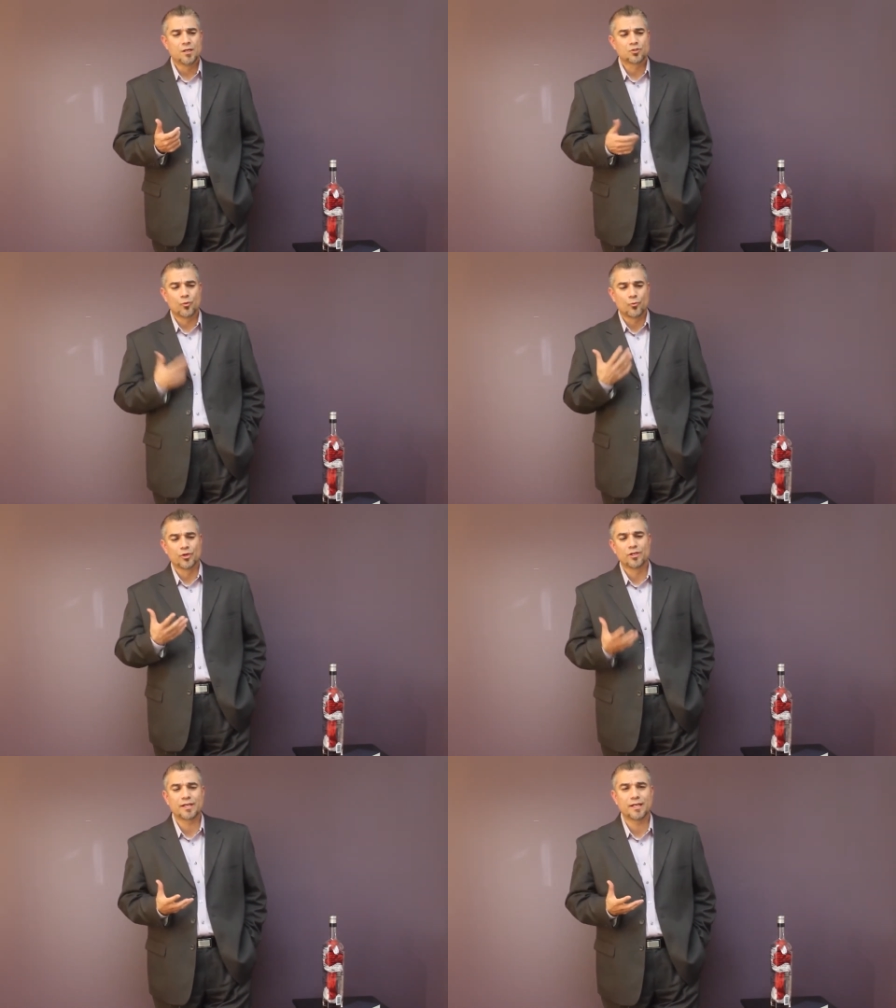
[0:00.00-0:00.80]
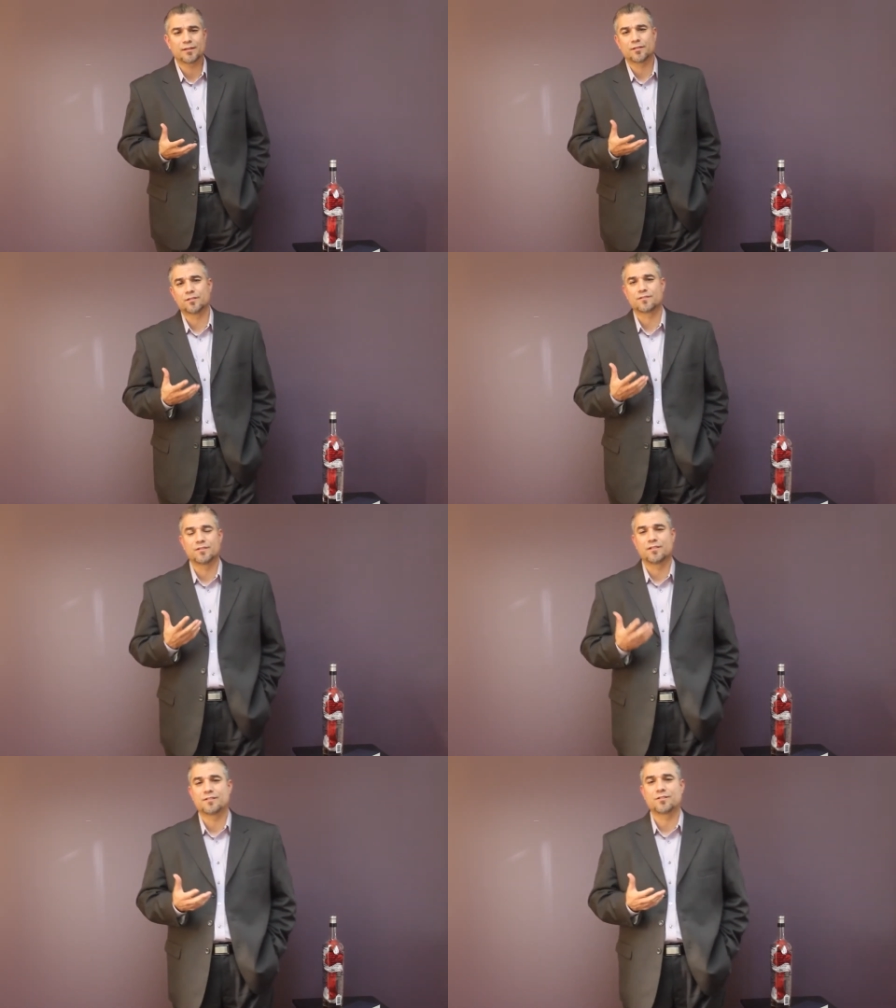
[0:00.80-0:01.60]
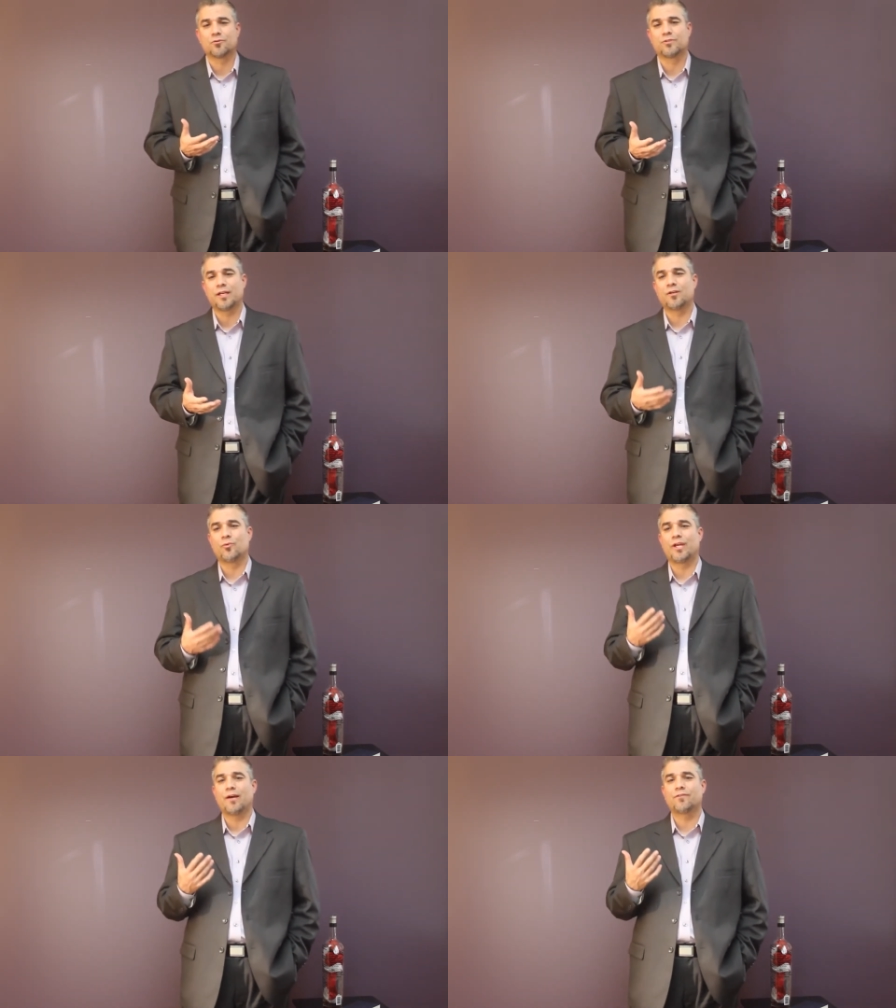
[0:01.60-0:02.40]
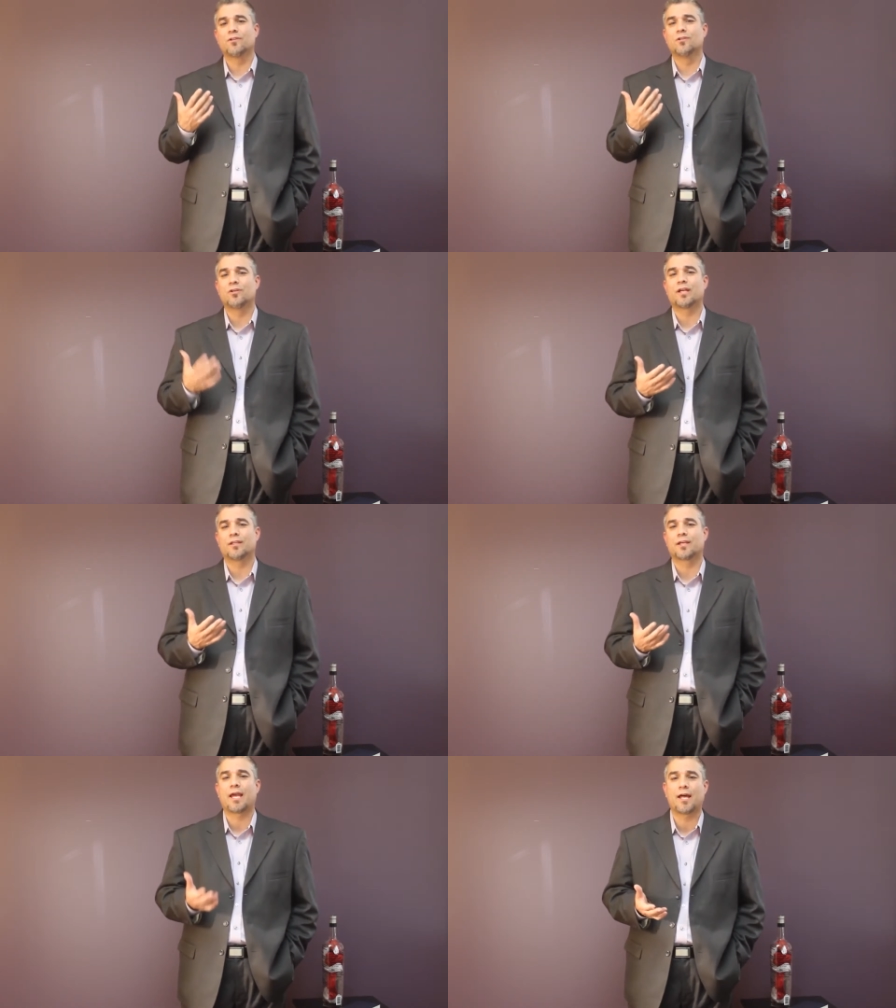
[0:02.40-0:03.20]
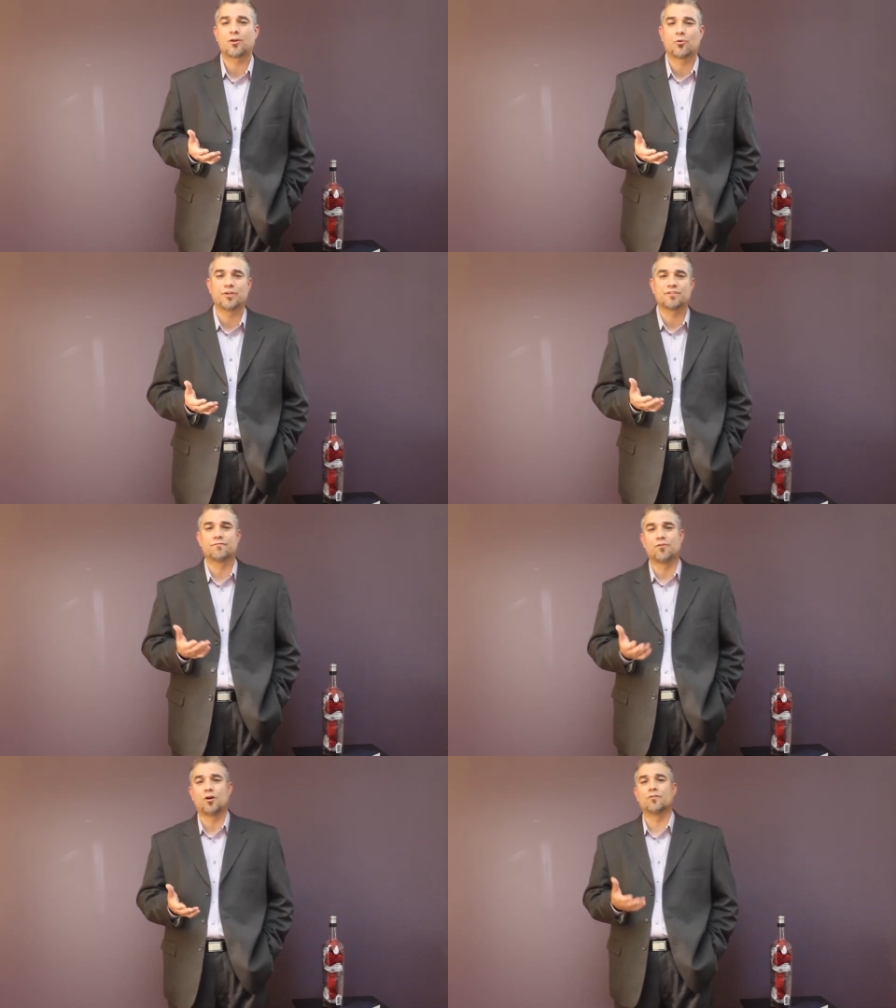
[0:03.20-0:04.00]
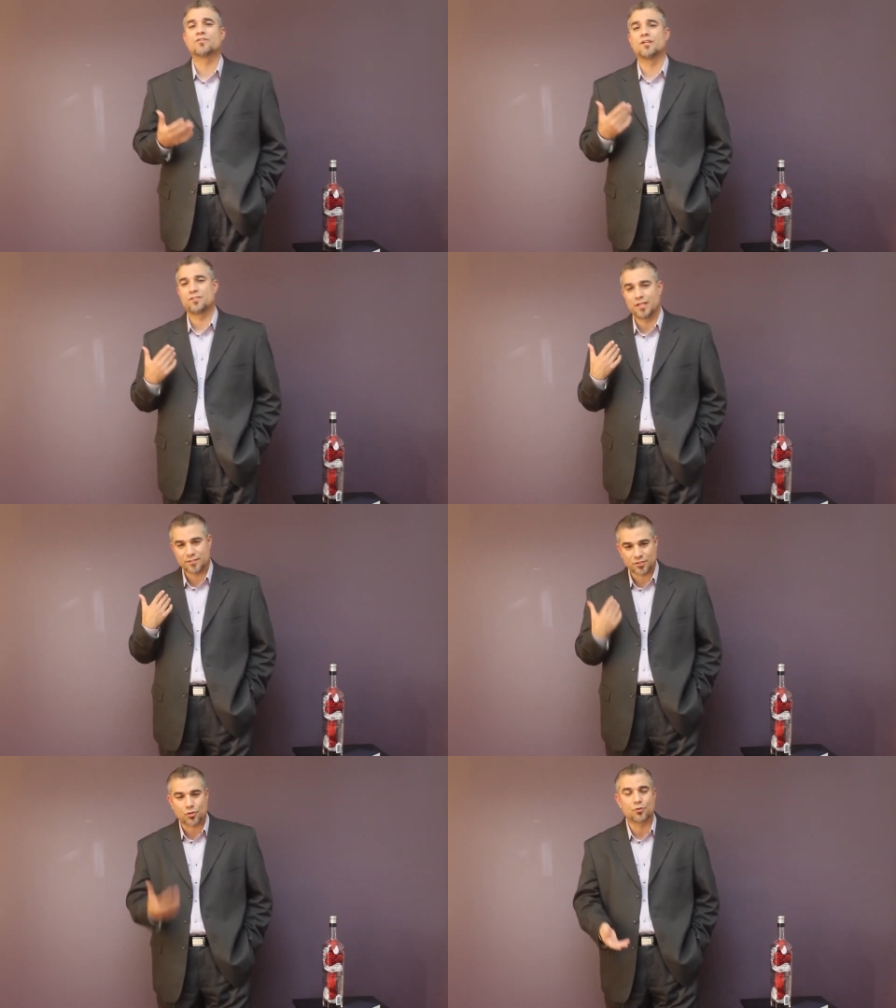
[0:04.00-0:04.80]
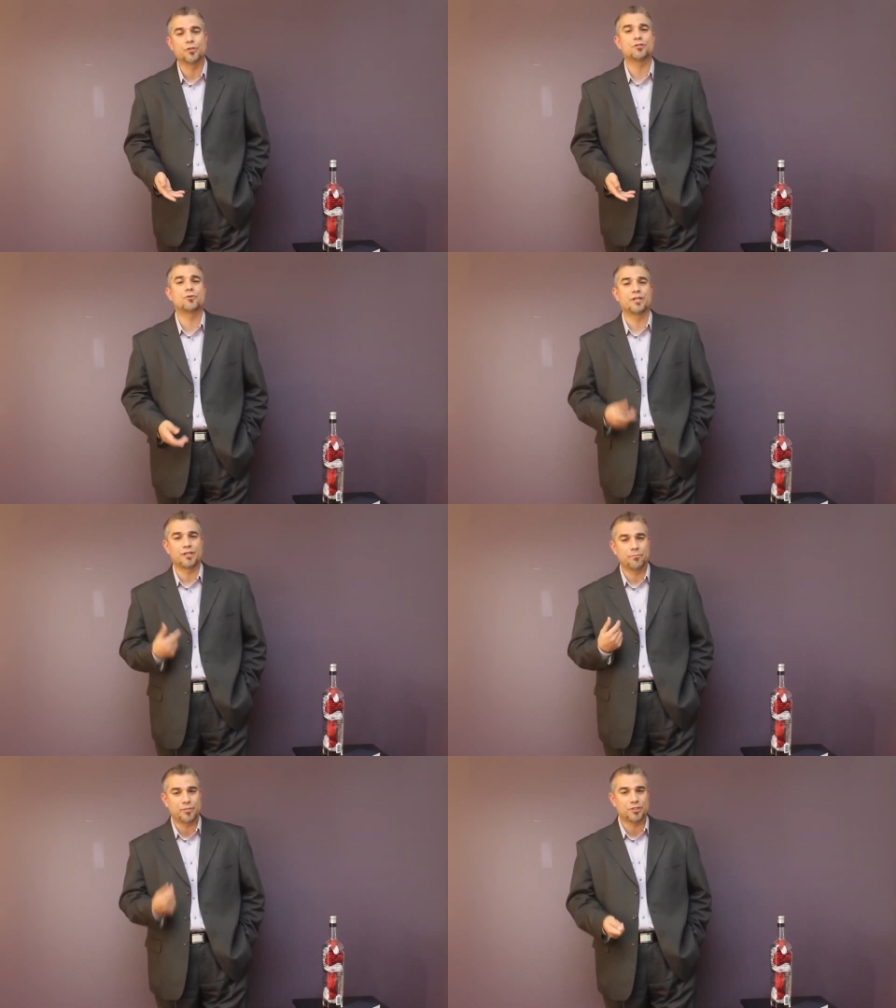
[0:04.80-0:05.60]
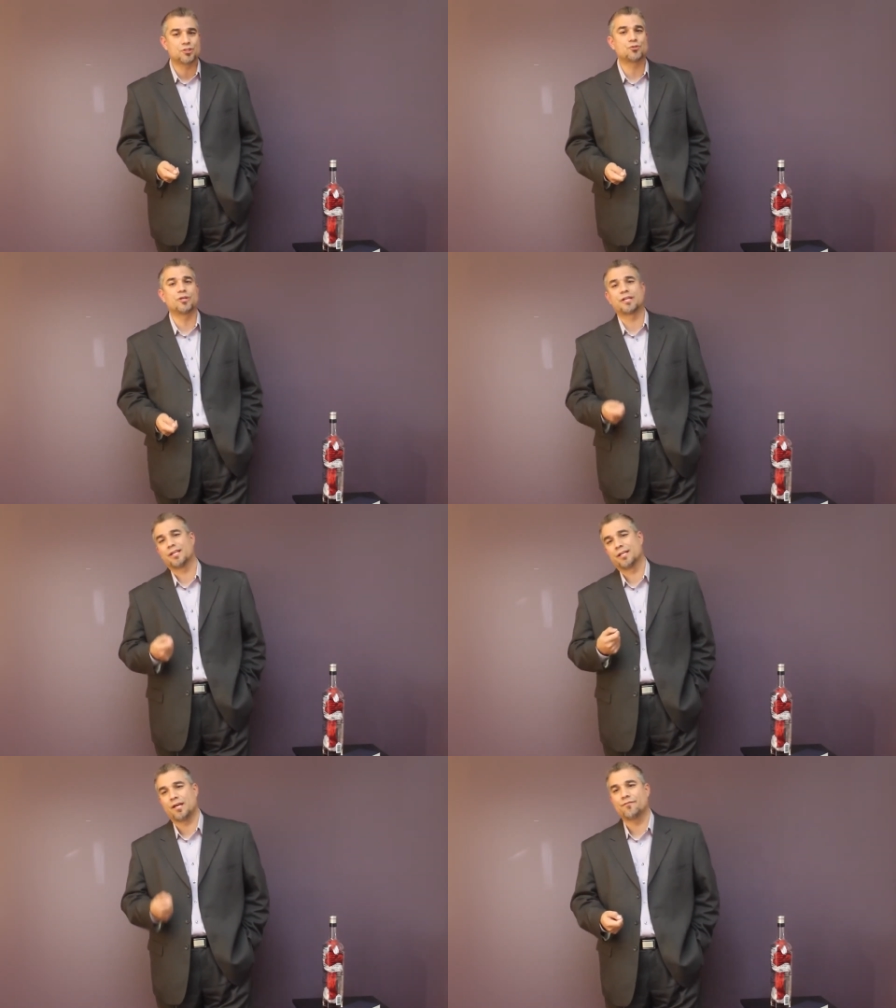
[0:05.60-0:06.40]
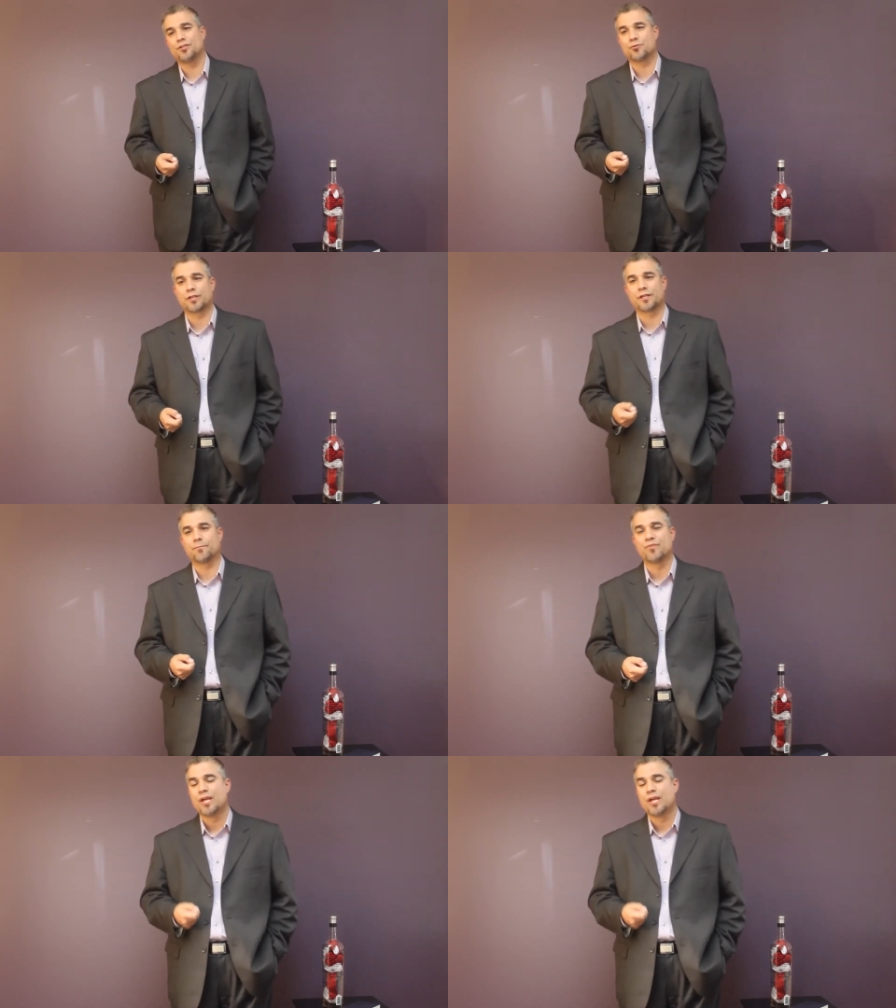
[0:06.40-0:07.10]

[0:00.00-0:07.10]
So when we're looking at the statistical data, we have to look at the categories involved, such as current drinking, binge drinking, and heavy drinking.